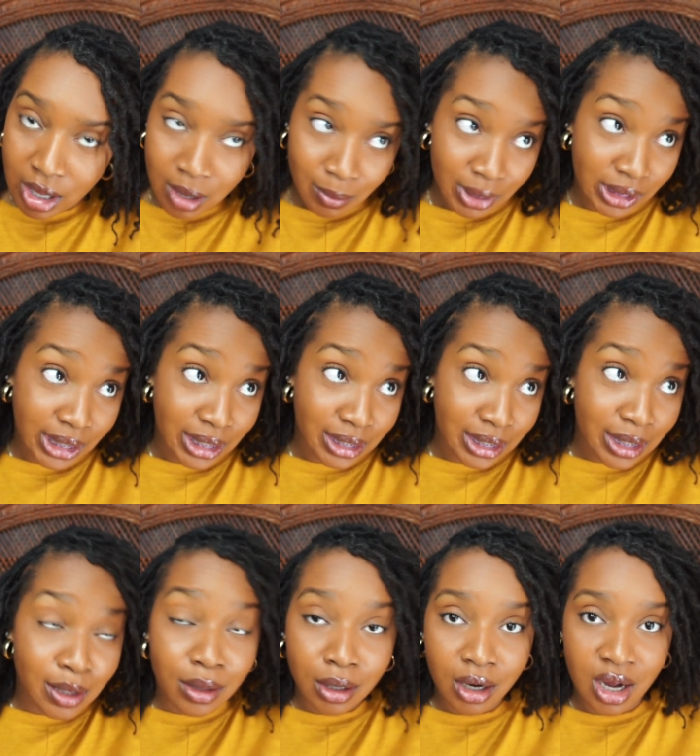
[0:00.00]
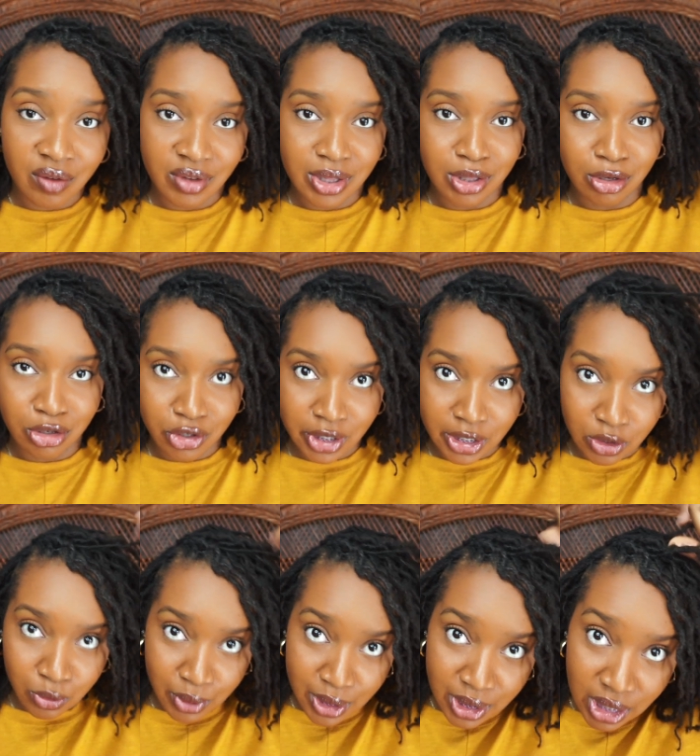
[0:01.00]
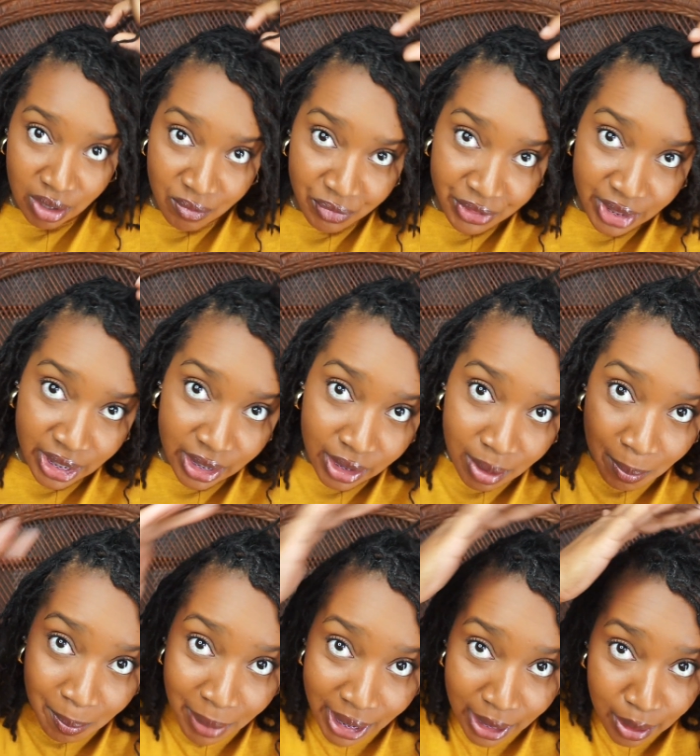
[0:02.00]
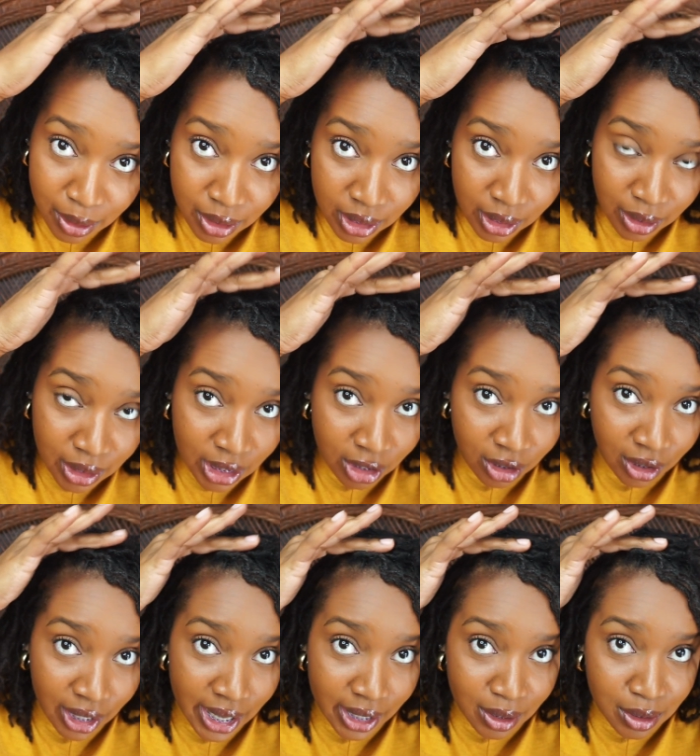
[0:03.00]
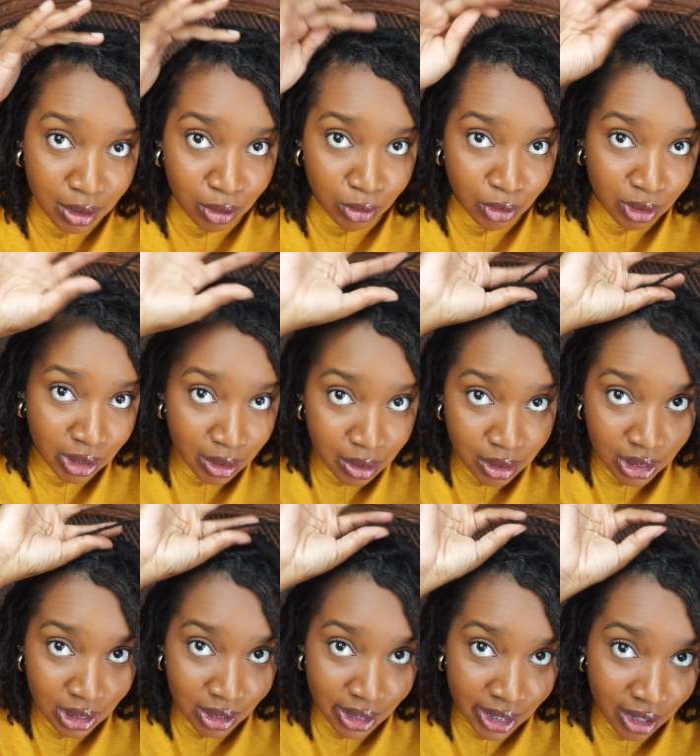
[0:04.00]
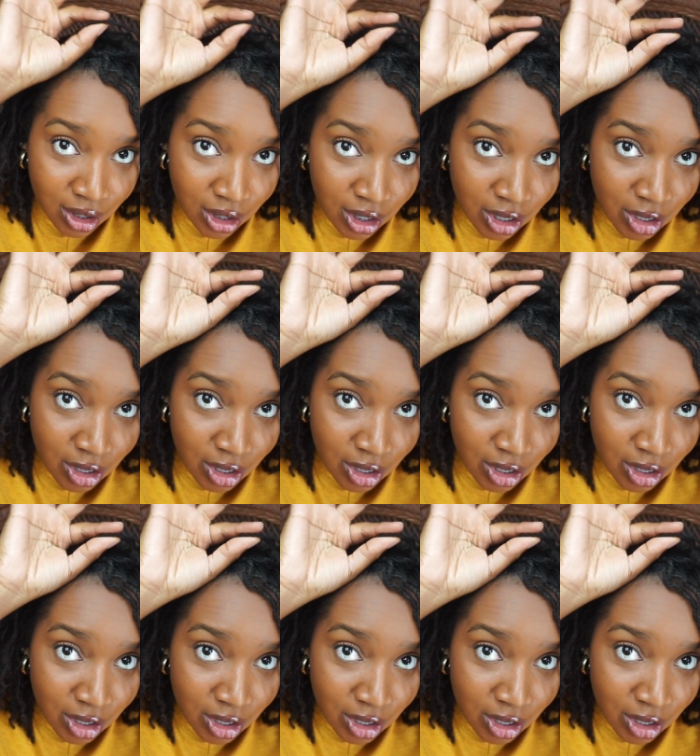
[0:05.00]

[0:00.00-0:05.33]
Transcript: but they did start off as 2-strand twists, and then the base is interlocked. So you can see that